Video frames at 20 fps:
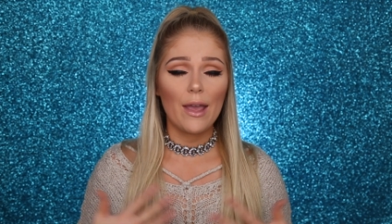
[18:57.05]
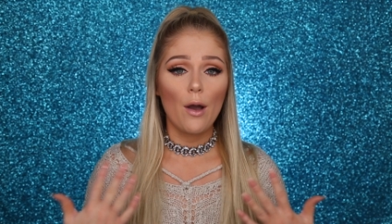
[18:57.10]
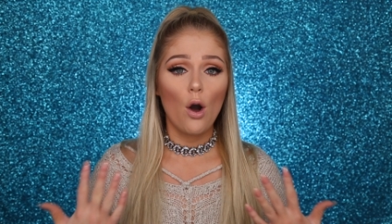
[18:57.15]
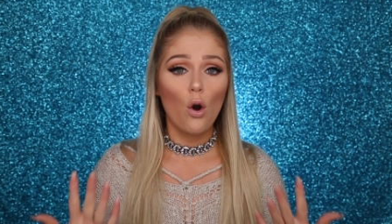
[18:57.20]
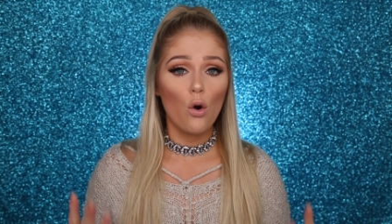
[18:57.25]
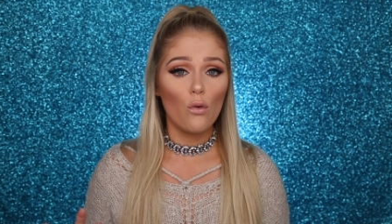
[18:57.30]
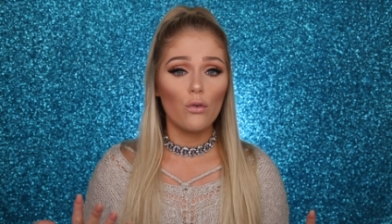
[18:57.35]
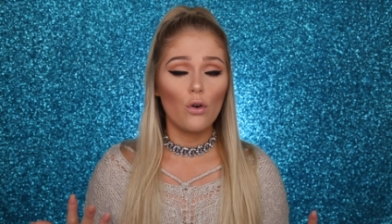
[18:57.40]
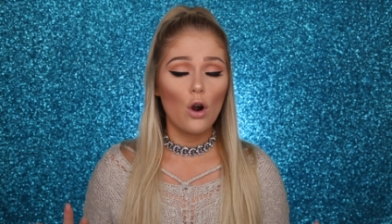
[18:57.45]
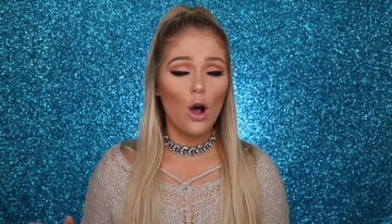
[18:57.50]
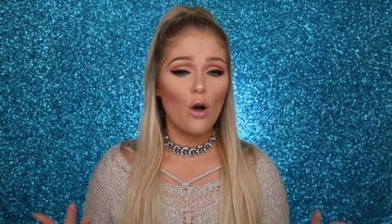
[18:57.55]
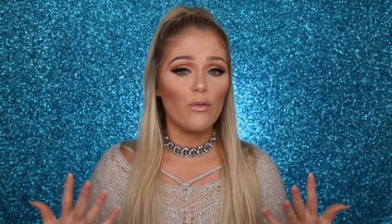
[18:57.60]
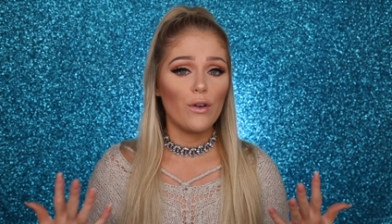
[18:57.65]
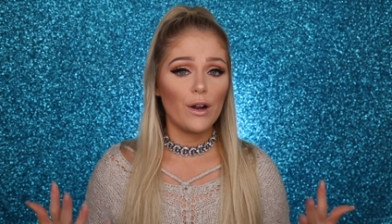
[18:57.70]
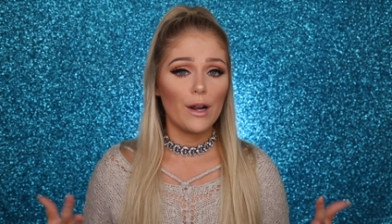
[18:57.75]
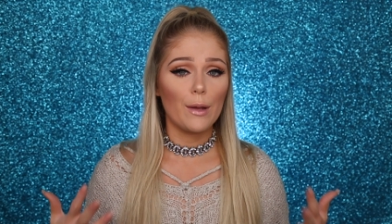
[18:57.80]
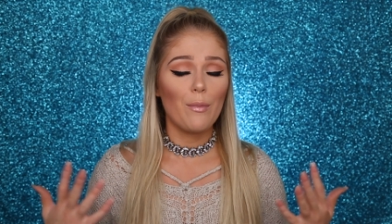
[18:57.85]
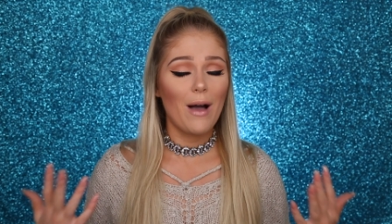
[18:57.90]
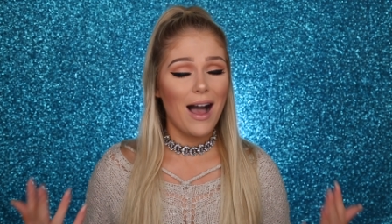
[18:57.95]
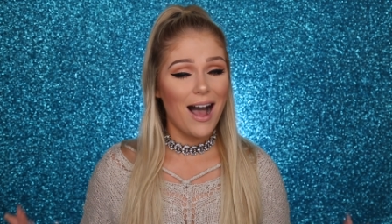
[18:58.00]
a overall
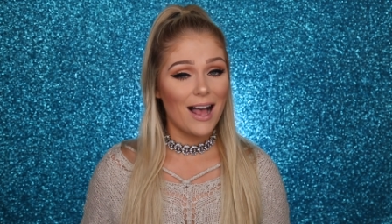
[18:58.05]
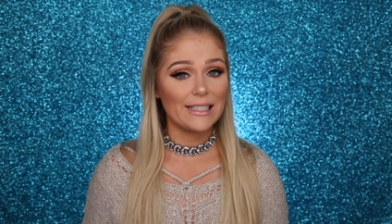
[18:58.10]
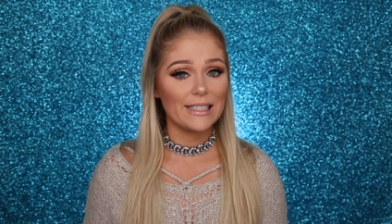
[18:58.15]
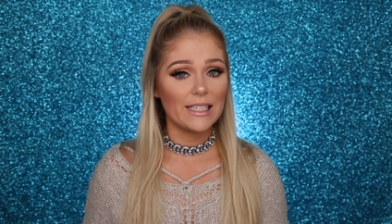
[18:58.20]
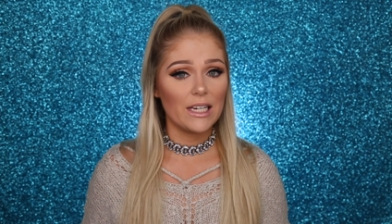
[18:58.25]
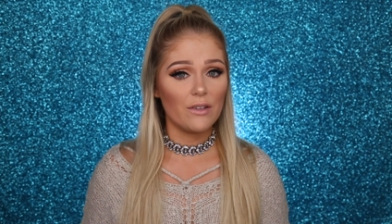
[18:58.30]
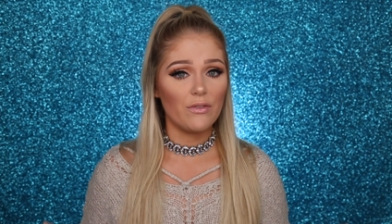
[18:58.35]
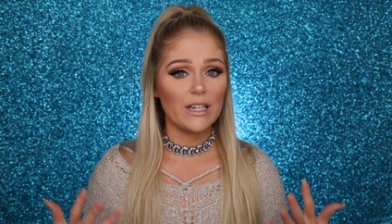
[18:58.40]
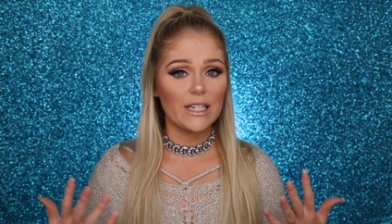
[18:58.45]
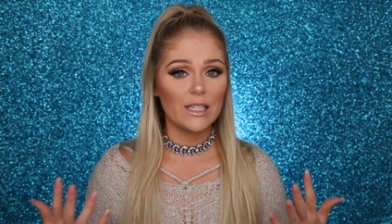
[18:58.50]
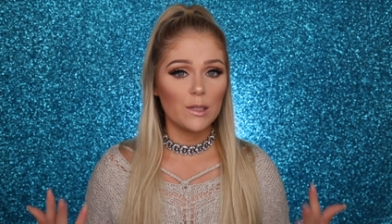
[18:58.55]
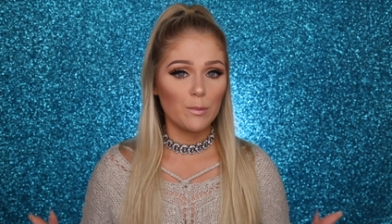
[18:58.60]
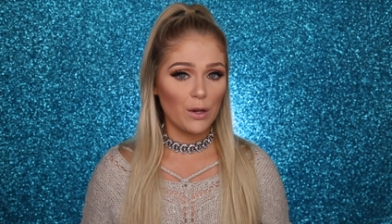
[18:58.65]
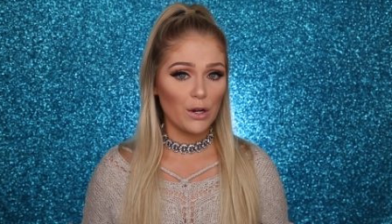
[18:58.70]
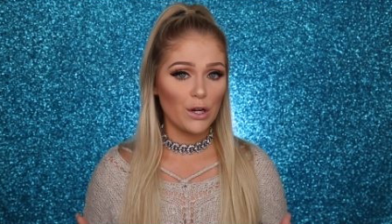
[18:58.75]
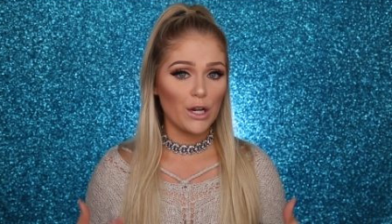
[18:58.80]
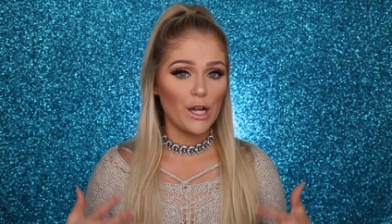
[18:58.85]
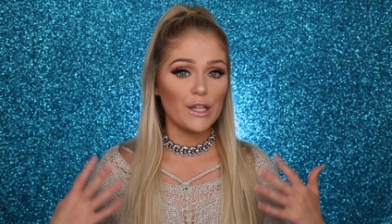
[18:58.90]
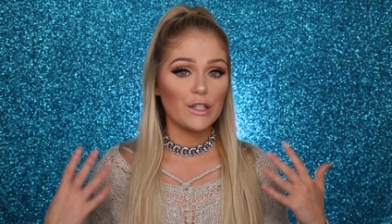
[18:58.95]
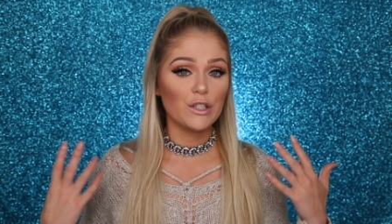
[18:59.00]
very positive
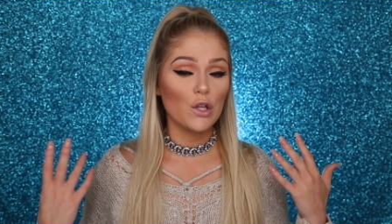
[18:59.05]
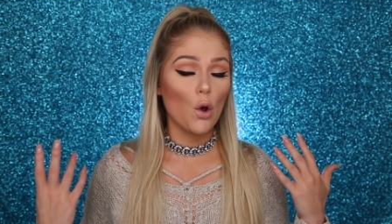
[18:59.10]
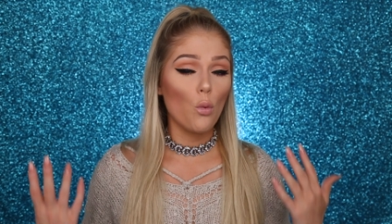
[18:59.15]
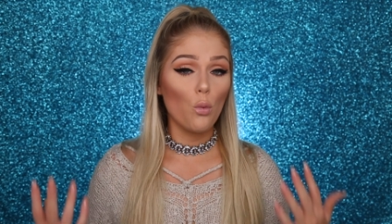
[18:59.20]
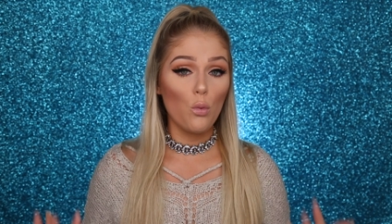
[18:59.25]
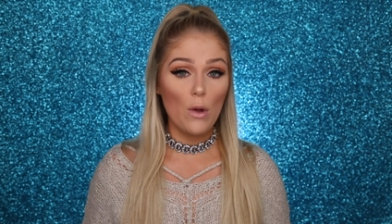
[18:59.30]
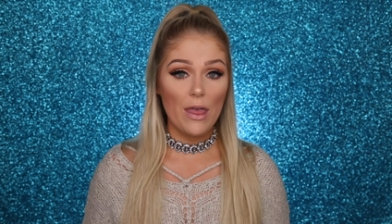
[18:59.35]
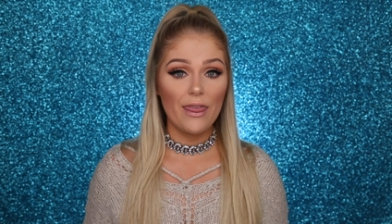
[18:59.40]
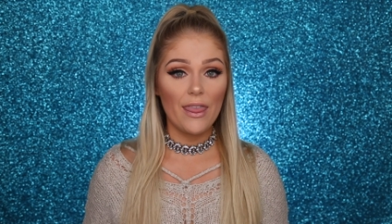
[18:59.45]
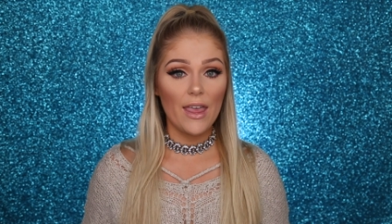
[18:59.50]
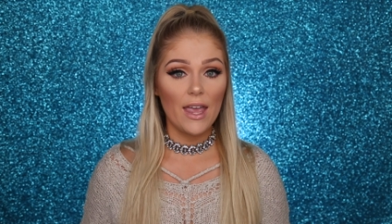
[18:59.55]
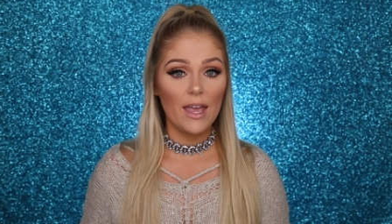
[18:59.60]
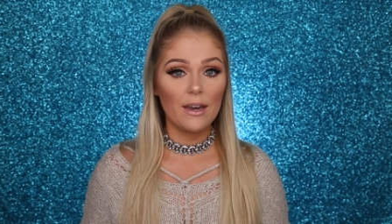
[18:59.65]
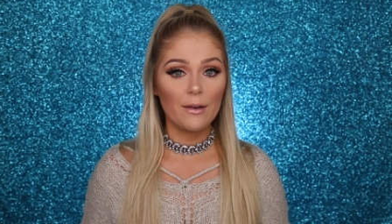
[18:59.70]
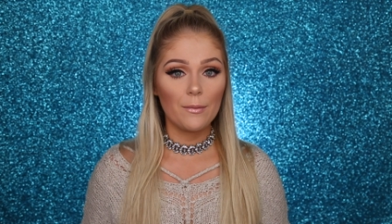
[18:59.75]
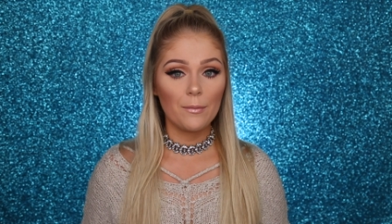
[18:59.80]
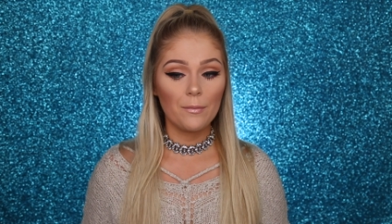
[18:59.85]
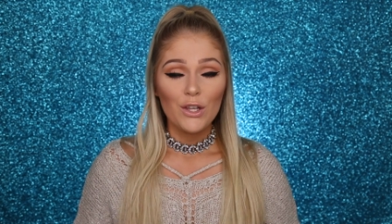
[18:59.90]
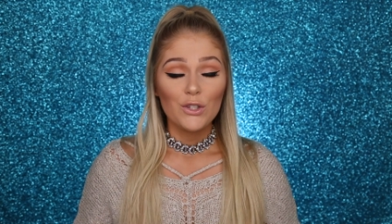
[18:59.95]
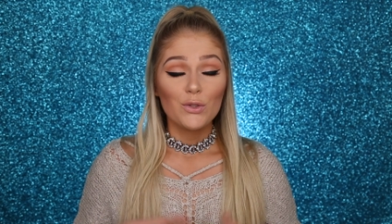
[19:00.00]
experience with it.